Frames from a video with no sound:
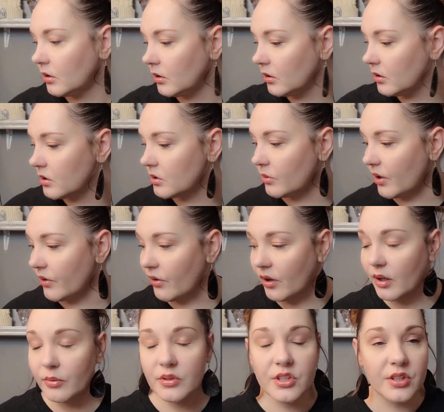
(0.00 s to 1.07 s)
I thought
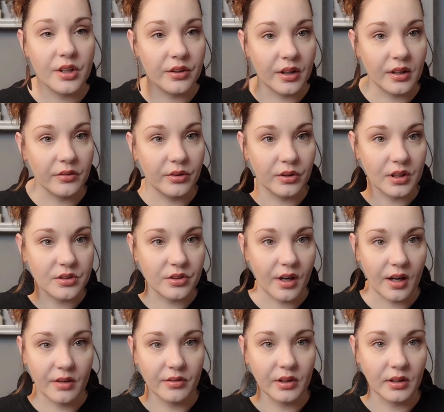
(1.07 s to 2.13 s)
I would share that if you guys are
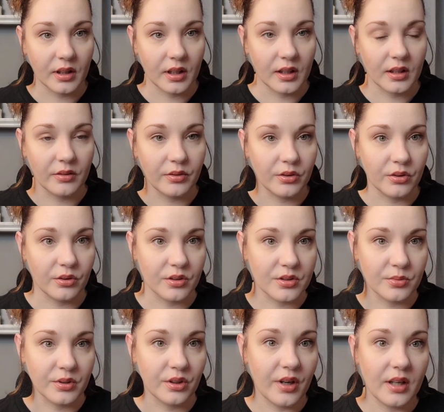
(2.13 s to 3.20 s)
having, like, if you
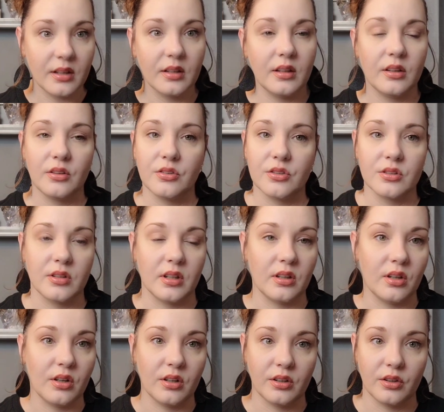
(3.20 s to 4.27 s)
notice when you're editing or just
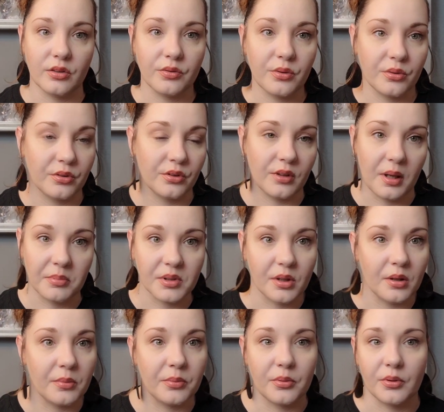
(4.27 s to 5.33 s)
like on your phone or
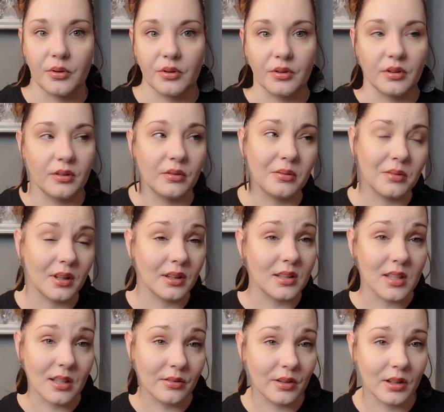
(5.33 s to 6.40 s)
laptop or even like
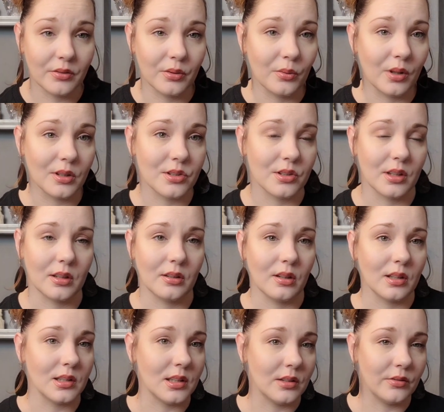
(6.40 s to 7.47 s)
TV, if you watch like a
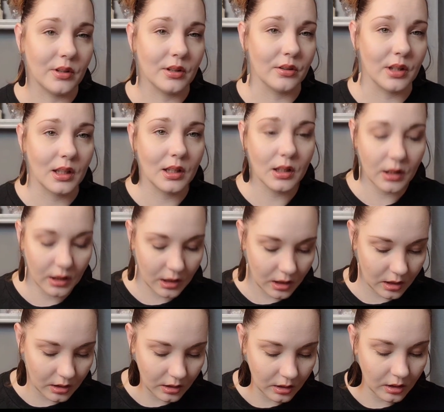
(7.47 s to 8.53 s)
lot of TV or anything like
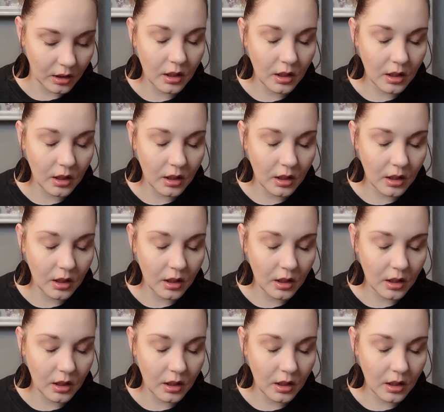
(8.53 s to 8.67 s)
that,